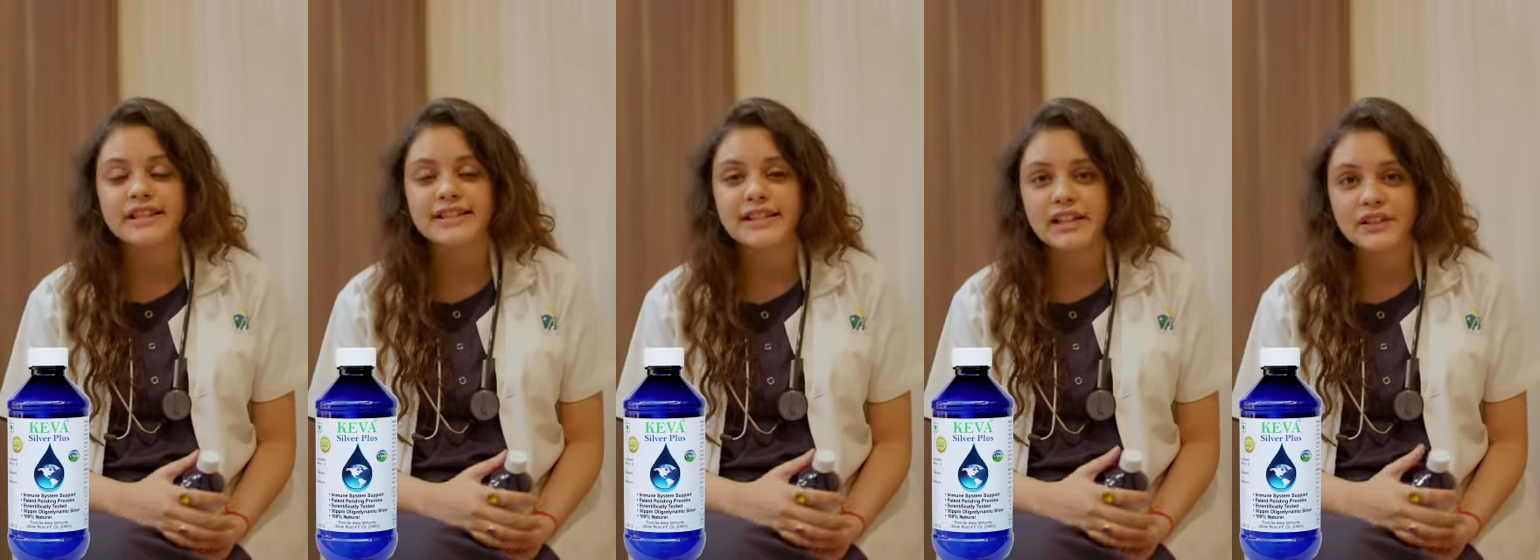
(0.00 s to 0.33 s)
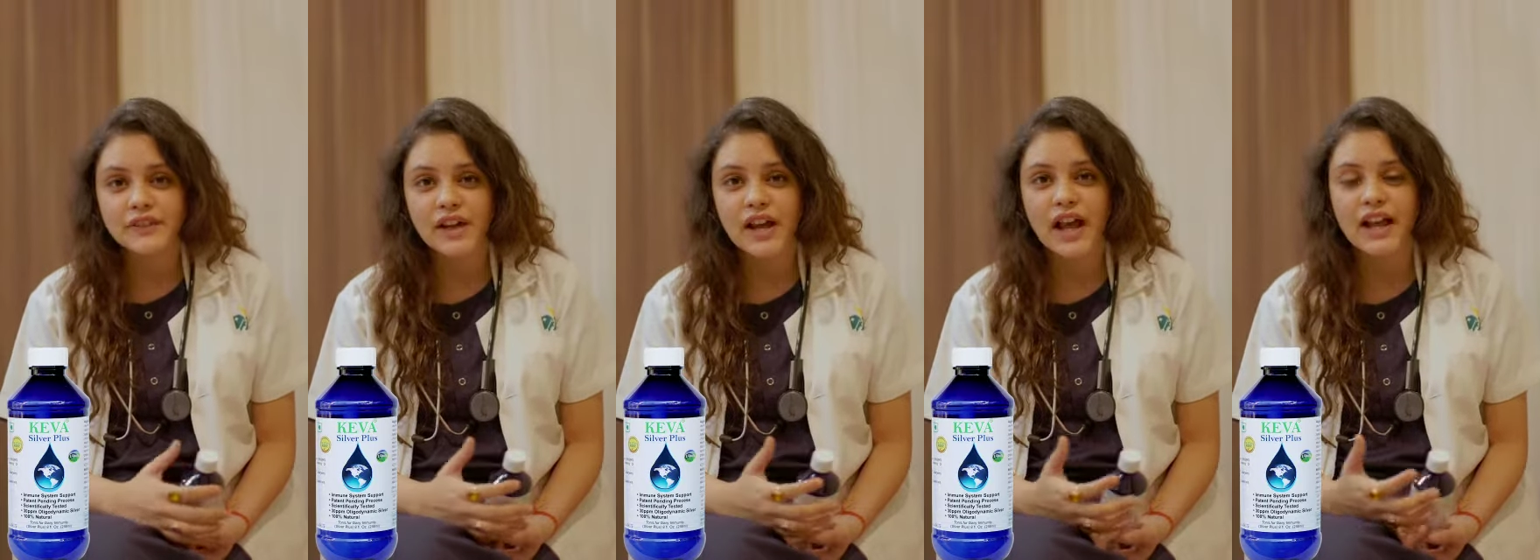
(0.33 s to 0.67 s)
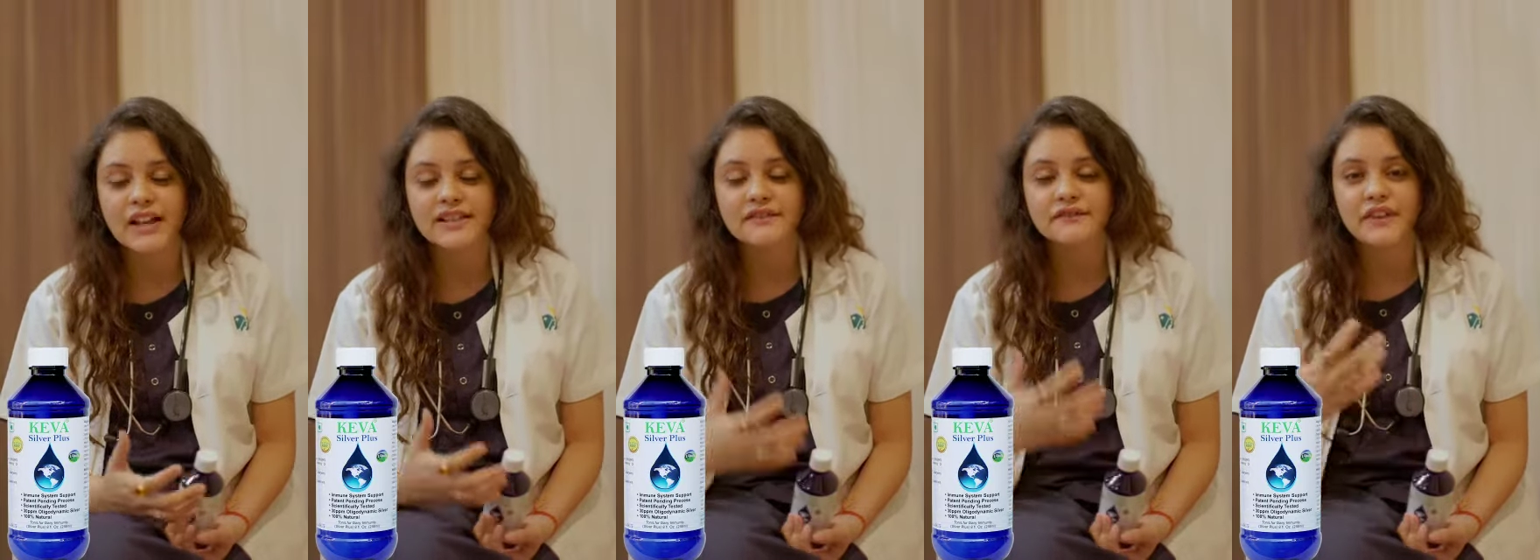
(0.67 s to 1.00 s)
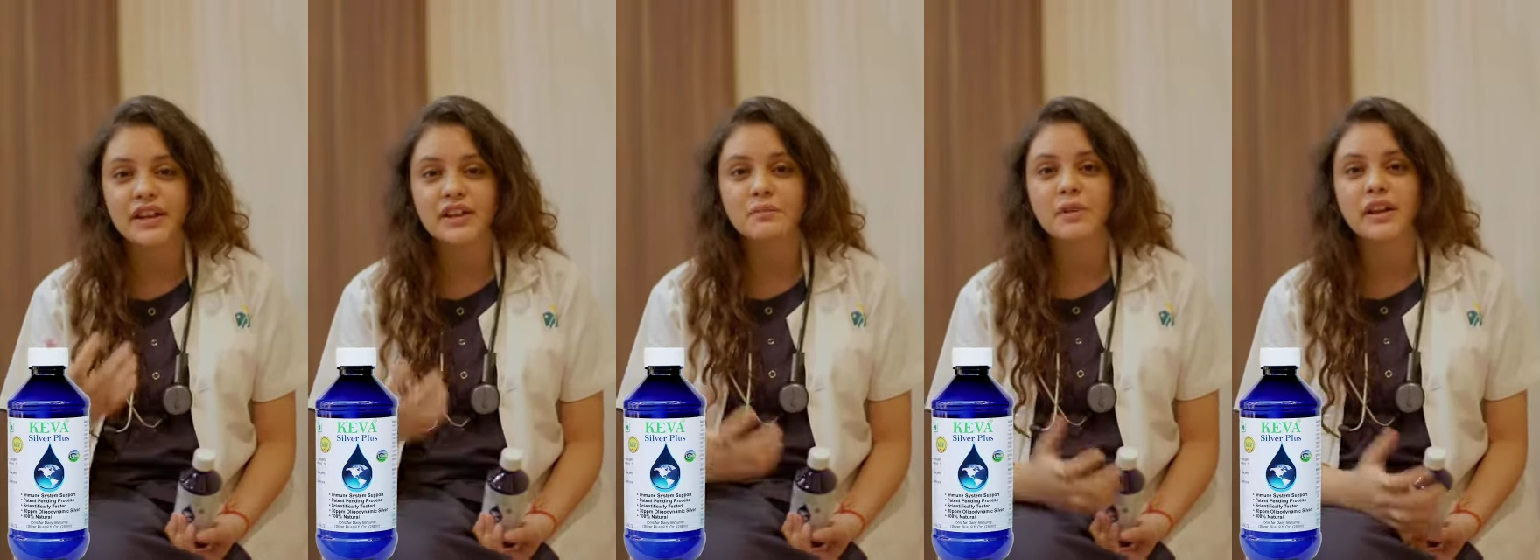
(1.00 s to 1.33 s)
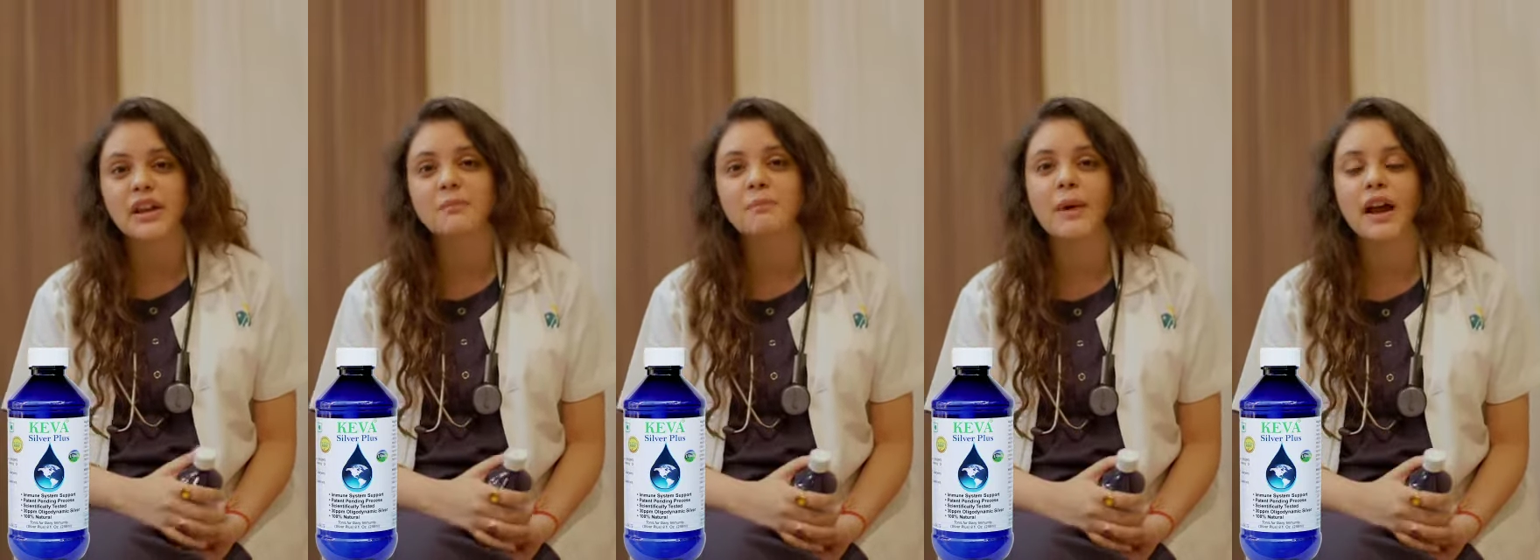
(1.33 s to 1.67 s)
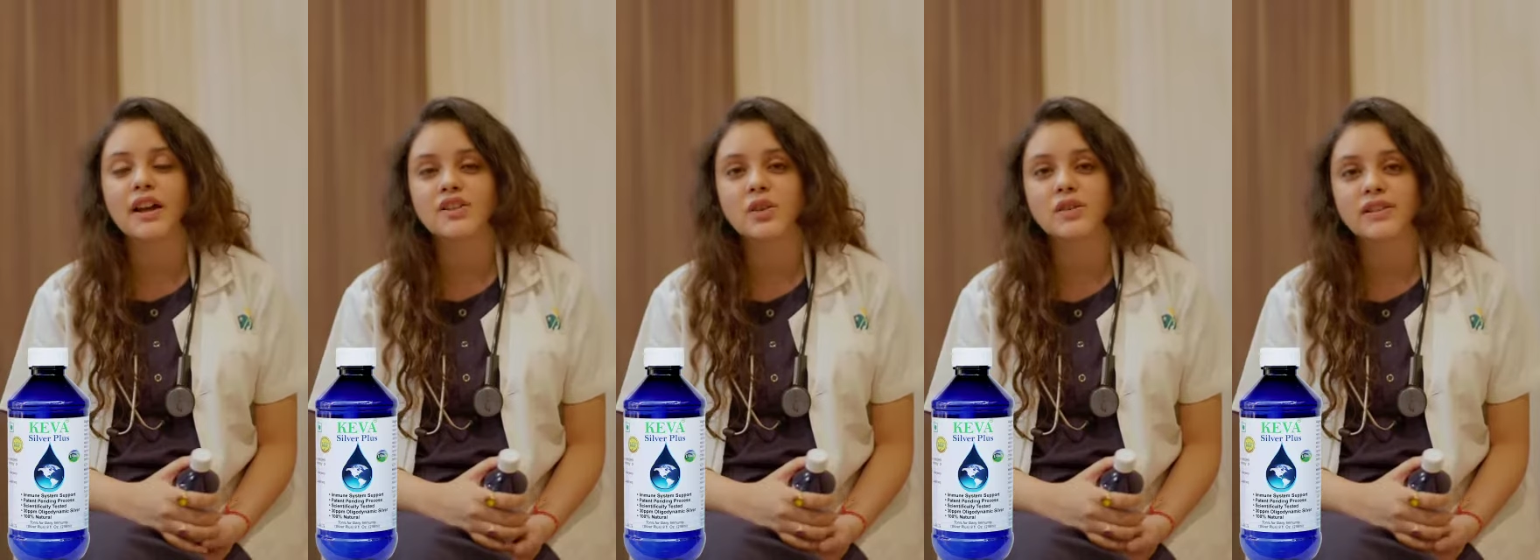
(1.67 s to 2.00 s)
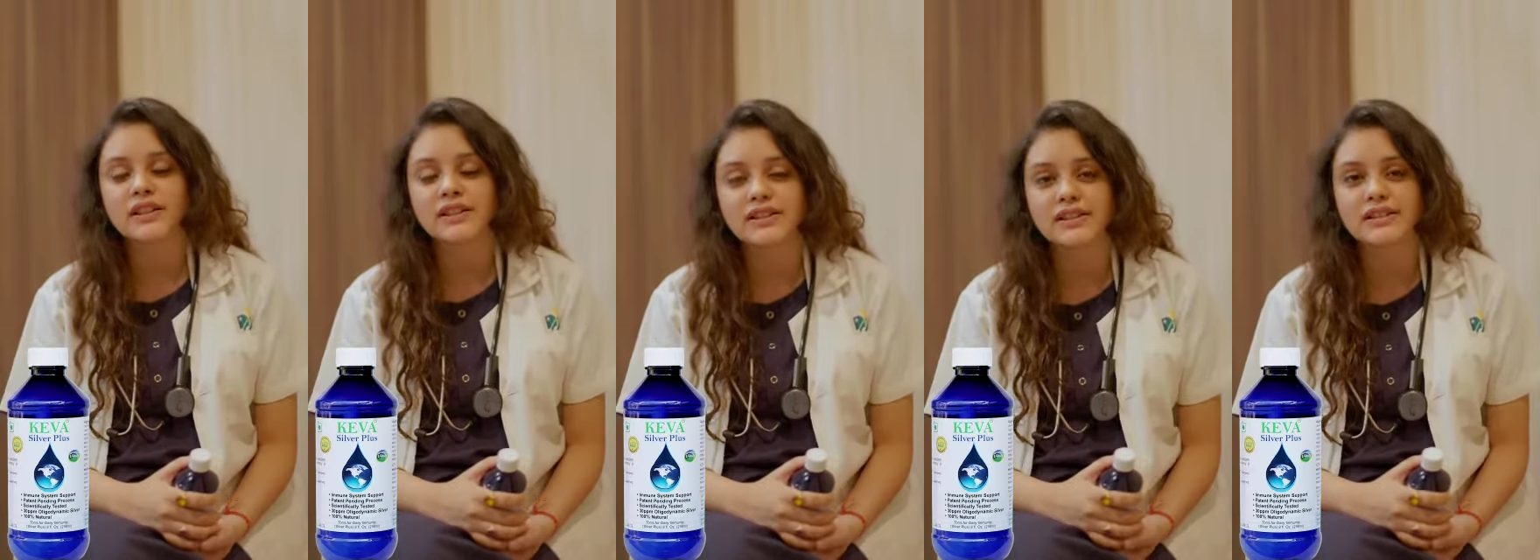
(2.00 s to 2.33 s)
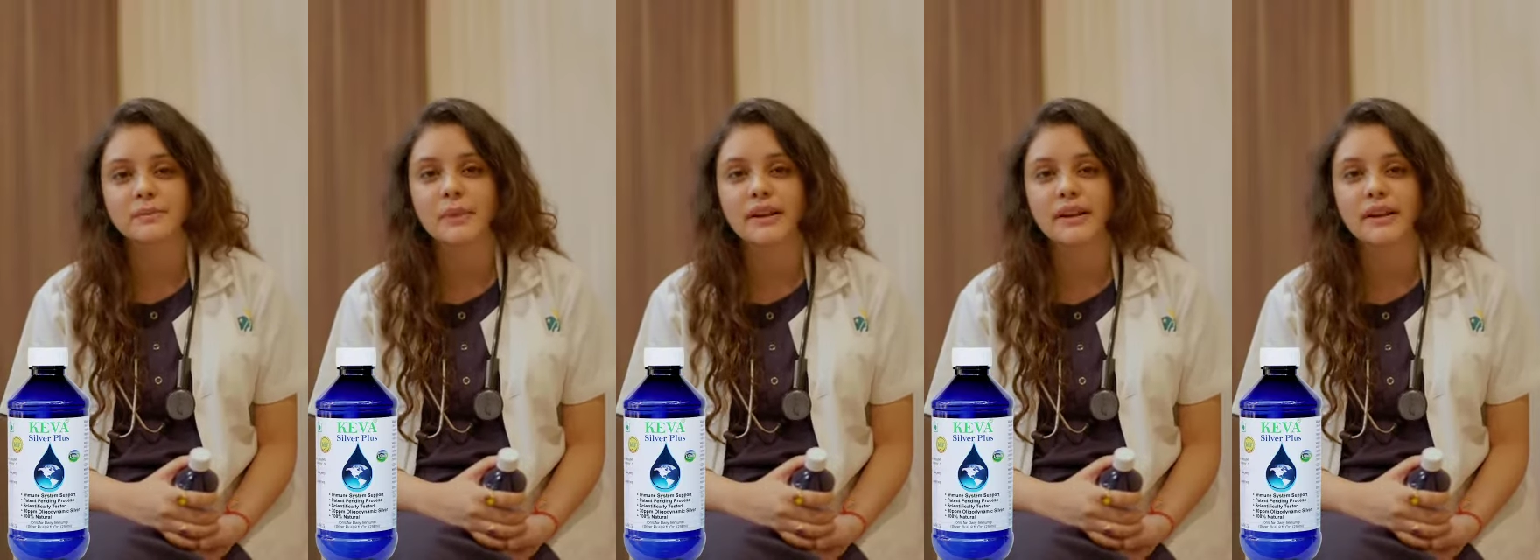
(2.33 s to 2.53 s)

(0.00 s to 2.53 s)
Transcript: Silver has a very big impact on this